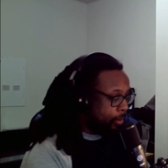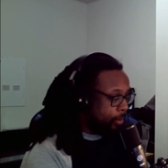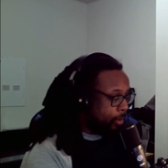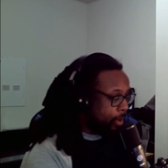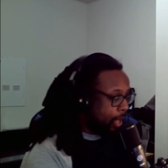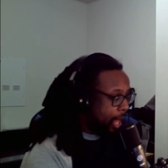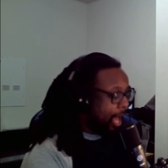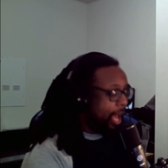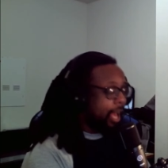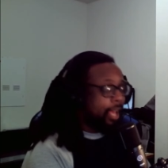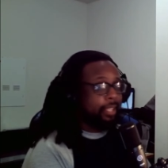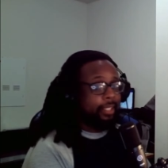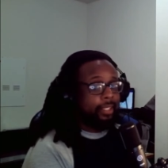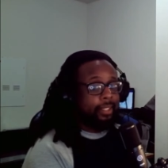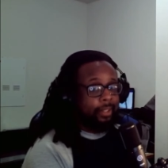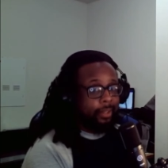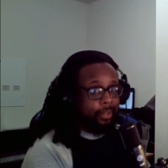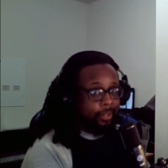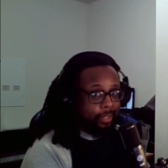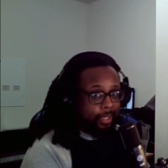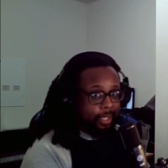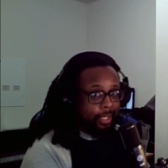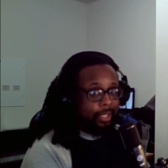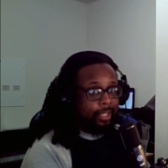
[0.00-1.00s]
I
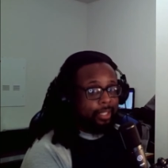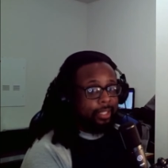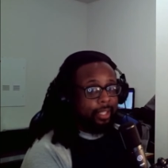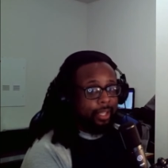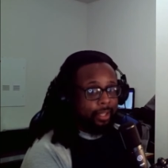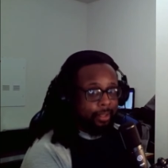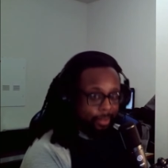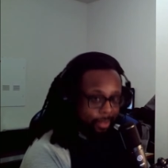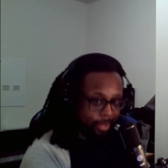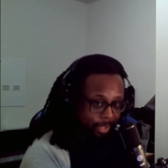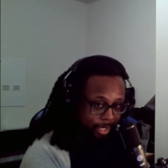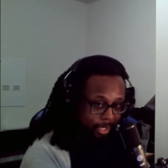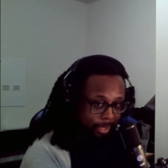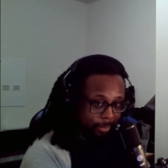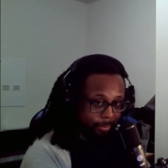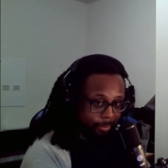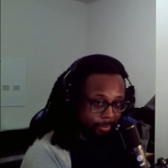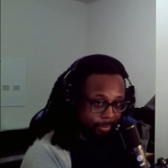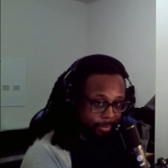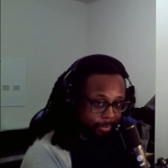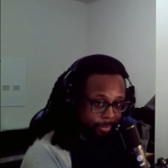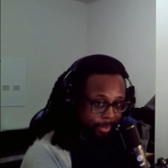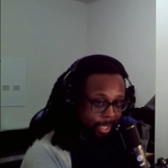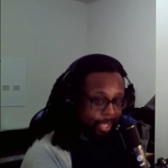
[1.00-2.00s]
still say the same thing.
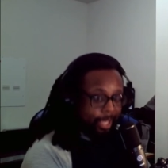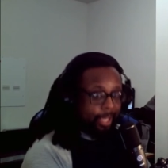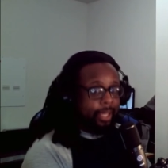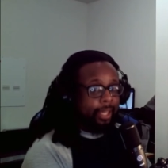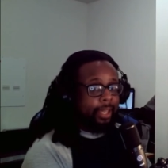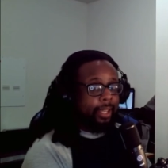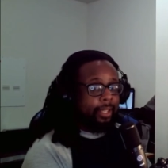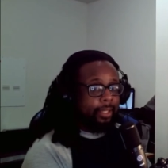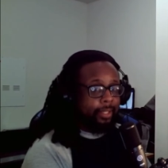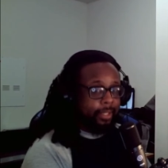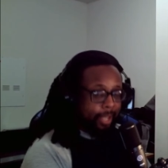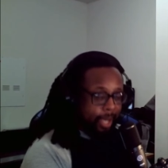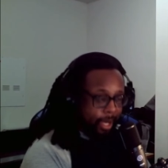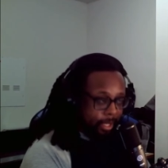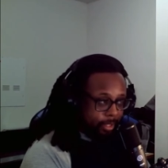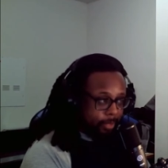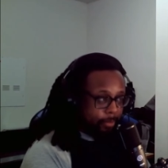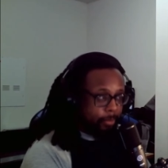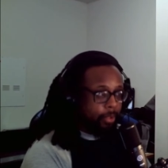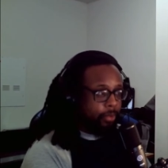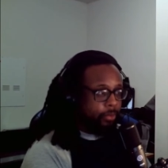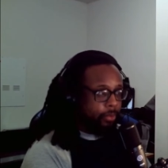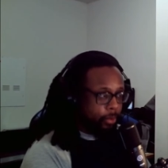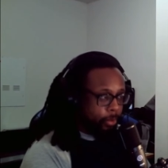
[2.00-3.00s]
It's time to
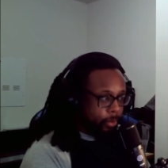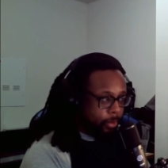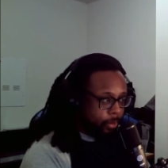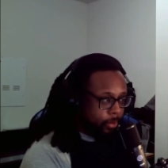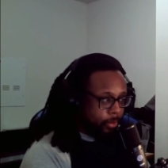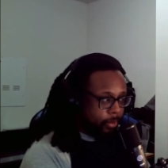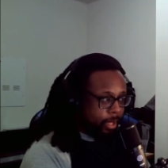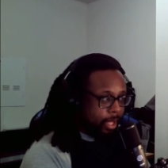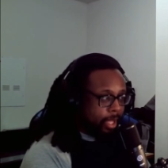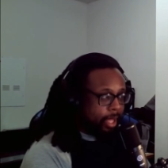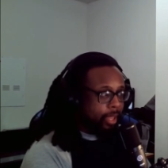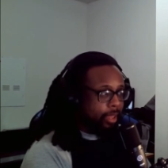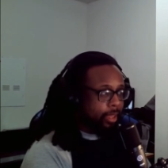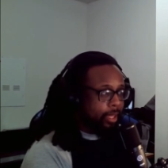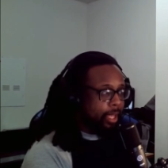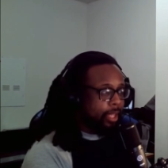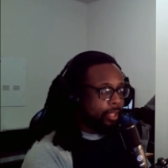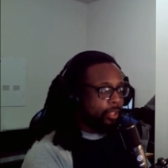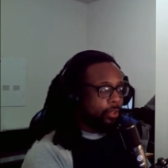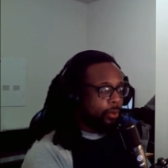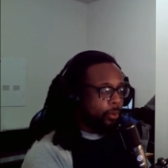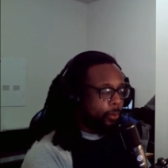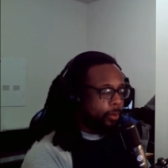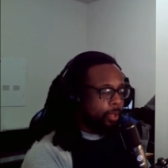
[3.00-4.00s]
move on.
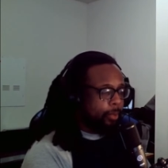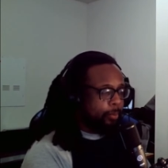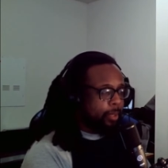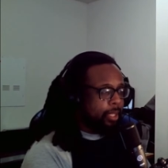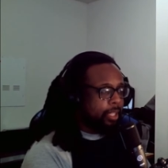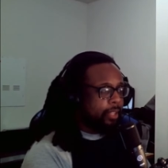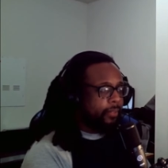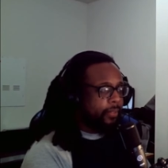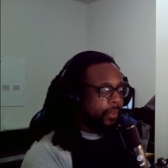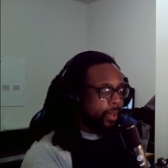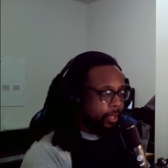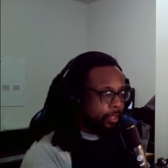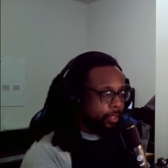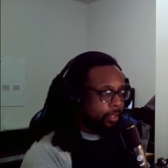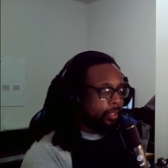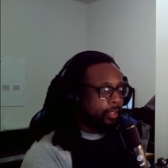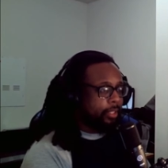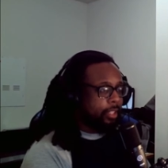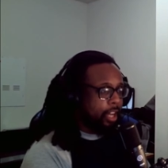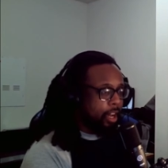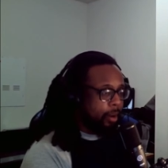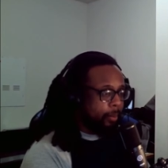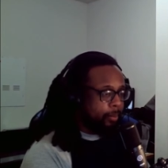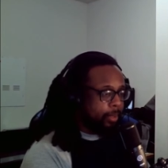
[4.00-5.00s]
Let Cody be the face of the
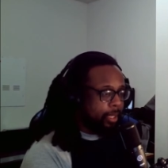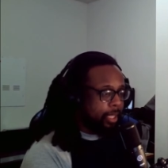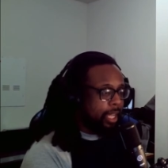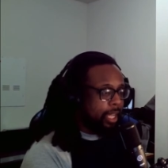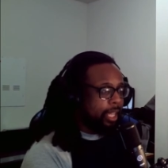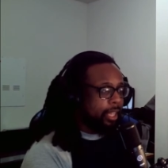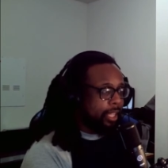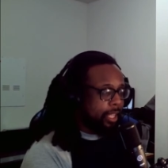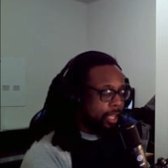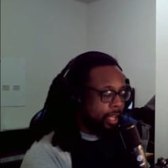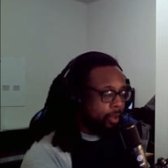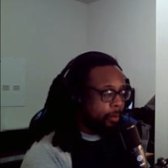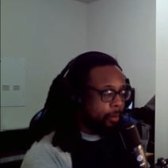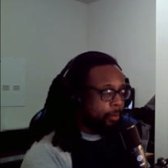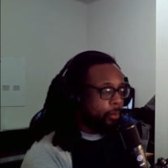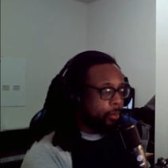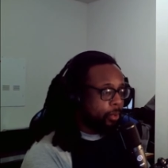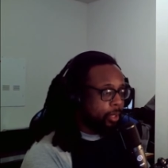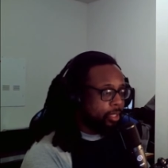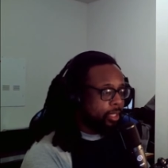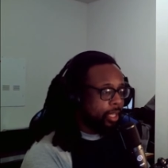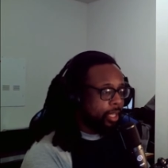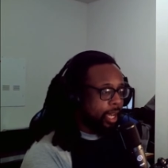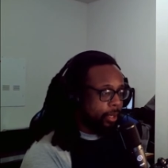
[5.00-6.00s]
company and let him hold
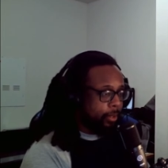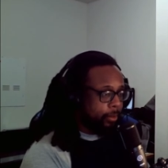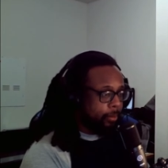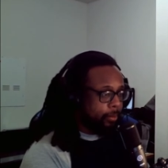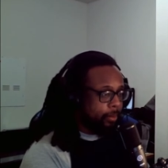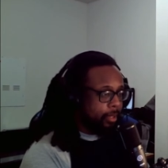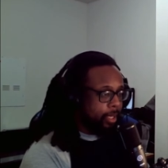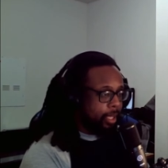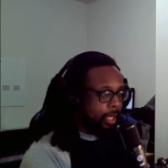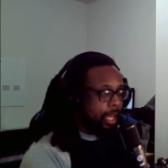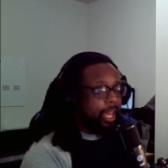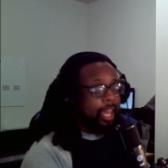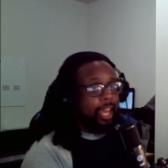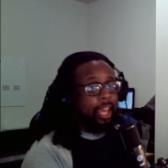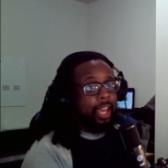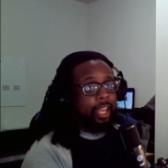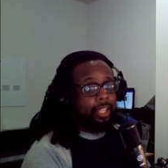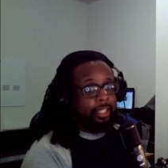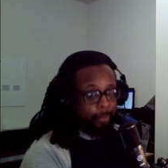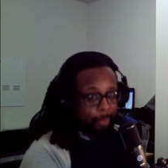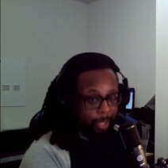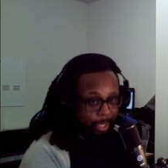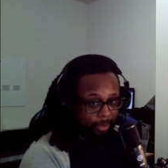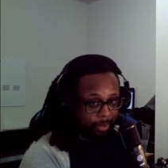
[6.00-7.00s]
the title
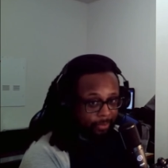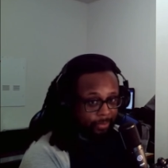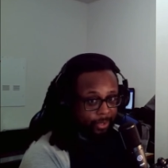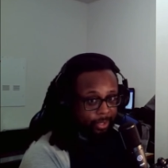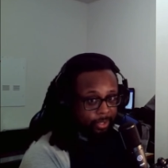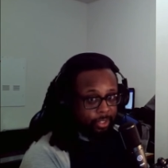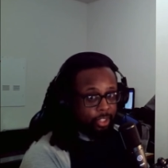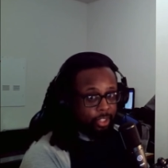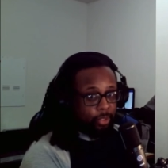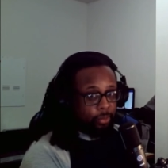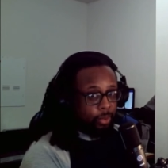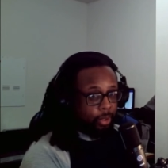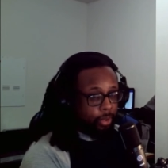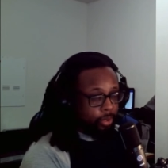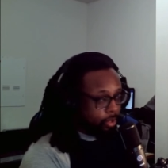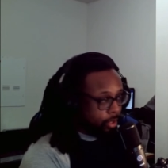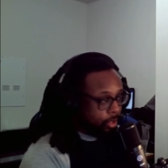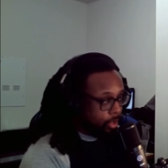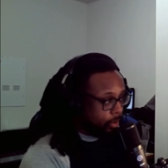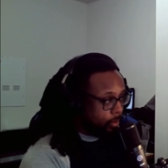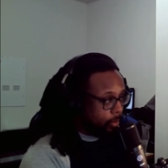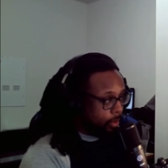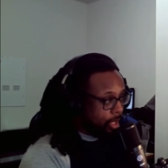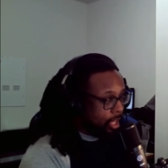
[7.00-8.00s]
as a babyface as well
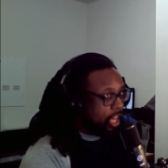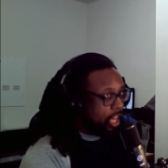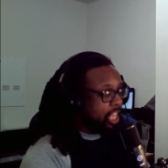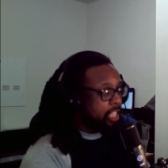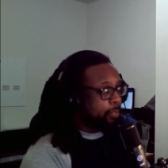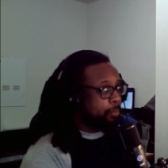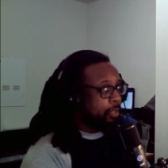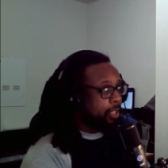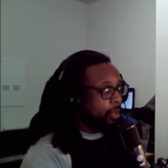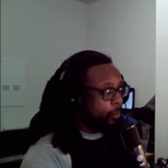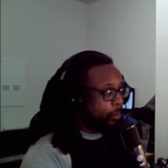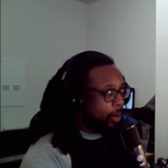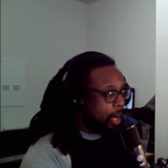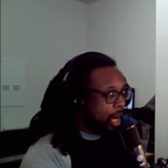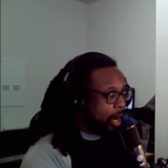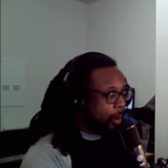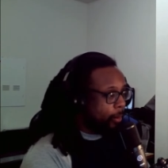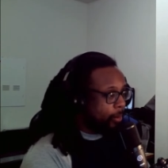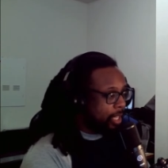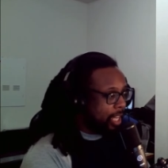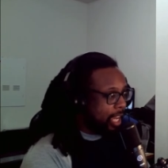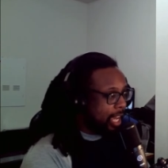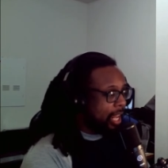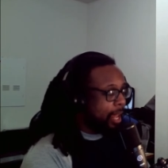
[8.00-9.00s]
too. It's been a while
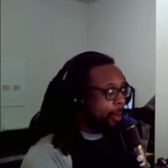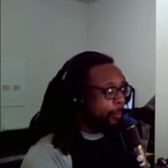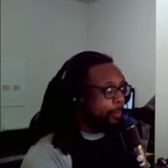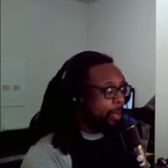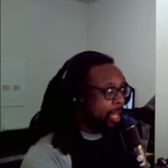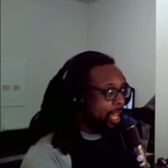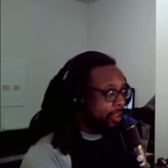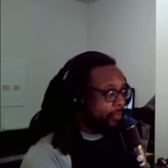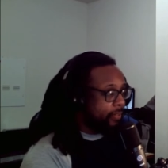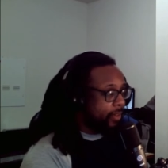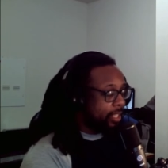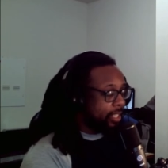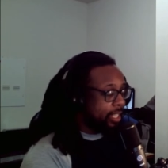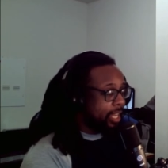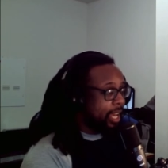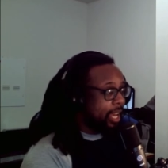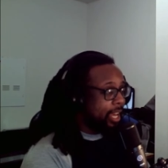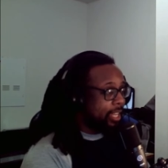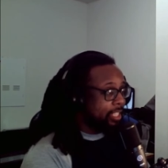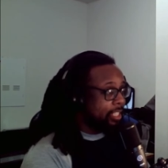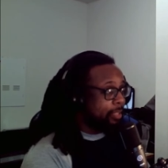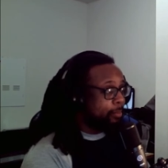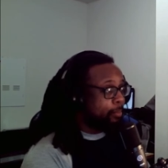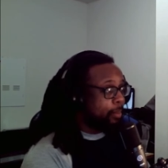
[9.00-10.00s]
we had a babyface
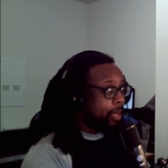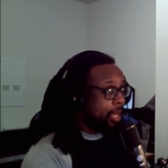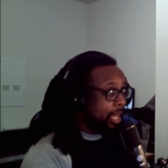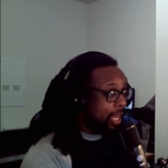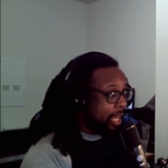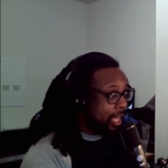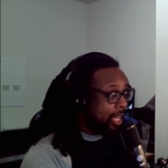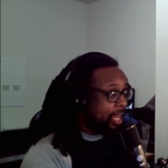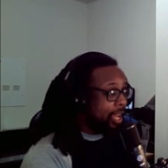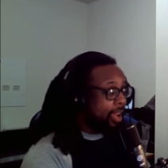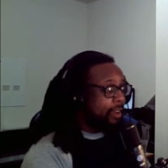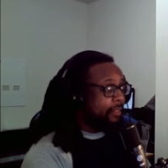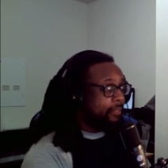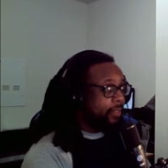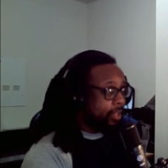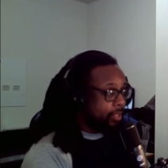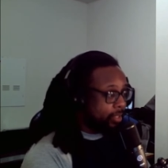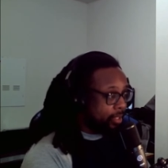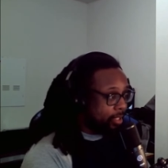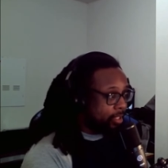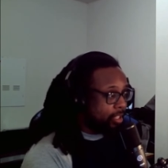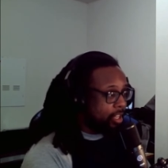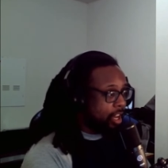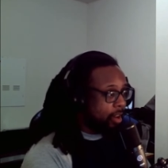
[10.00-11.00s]
as the main
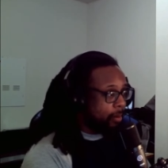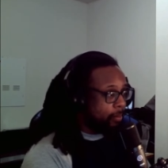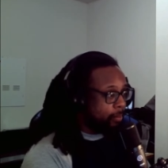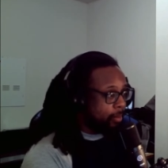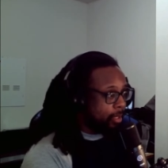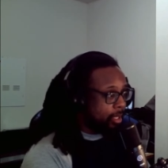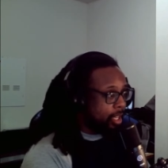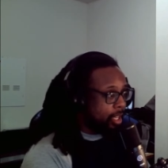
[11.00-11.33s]
face of the company.